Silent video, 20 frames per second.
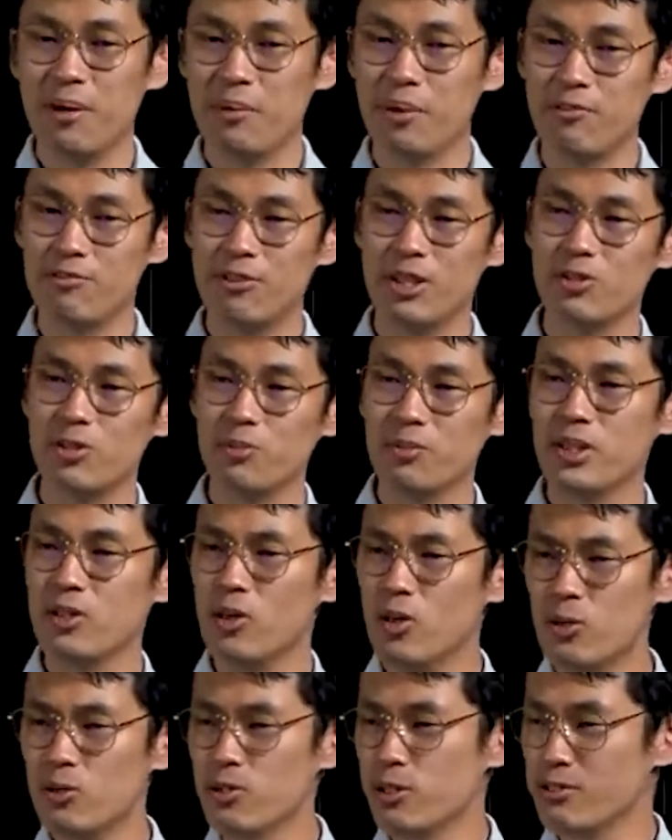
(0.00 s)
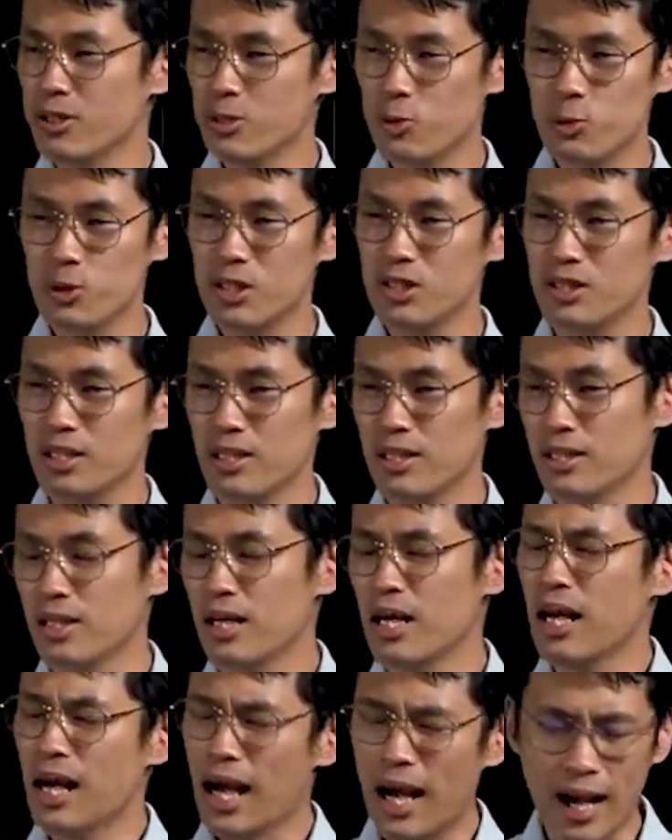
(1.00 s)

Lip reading: and my friend told me, oh, you want to do this thing?